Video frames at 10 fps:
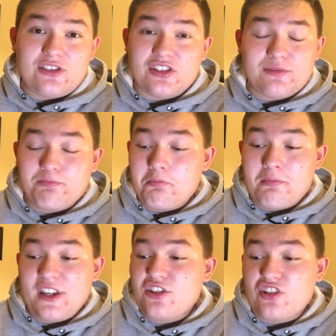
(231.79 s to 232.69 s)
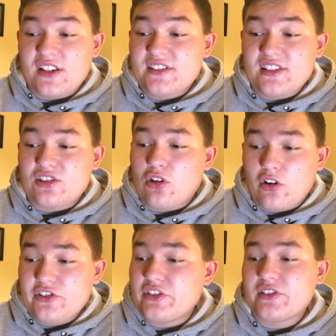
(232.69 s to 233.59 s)
just missed chances.
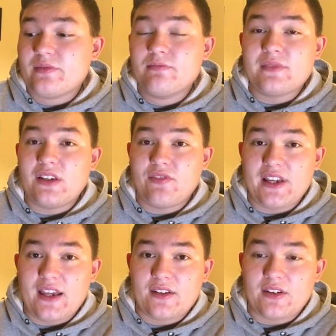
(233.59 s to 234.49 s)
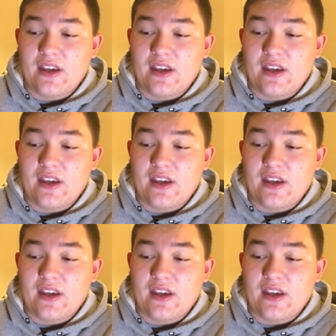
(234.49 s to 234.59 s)
Costa's in the end.